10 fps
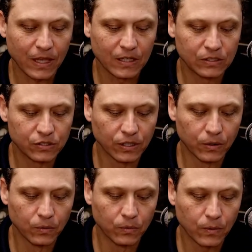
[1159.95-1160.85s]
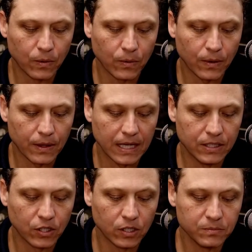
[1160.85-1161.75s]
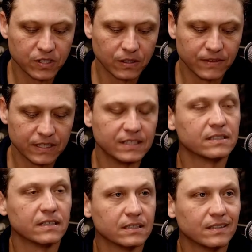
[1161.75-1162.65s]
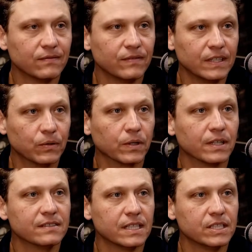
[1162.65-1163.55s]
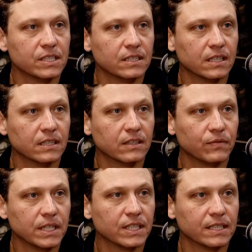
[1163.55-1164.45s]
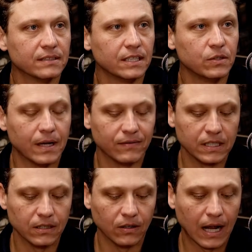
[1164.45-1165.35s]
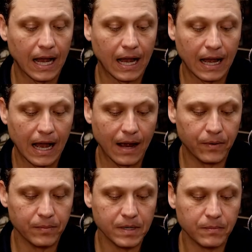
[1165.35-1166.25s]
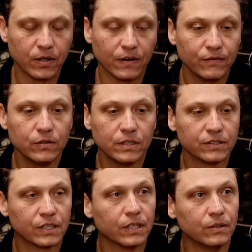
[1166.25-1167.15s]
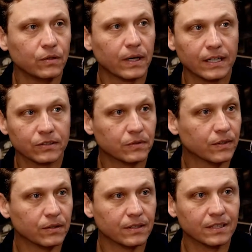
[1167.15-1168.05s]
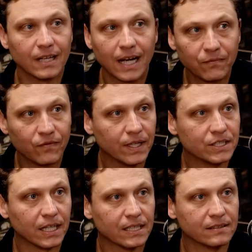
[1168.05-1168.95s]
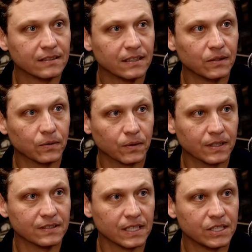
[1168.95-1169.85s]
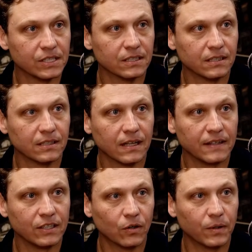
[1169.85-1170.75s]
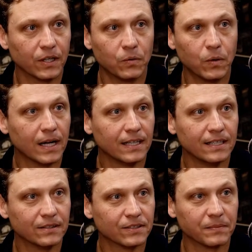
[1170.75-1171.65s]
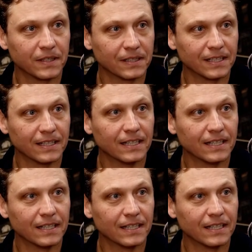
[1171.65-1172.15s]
So in terms of the success of the organization, the franchise that you have here, I remember a few years ago you guys were voted the top franchise in the organization. Mm-hmm. I think y'all were in Hawaii or something like that.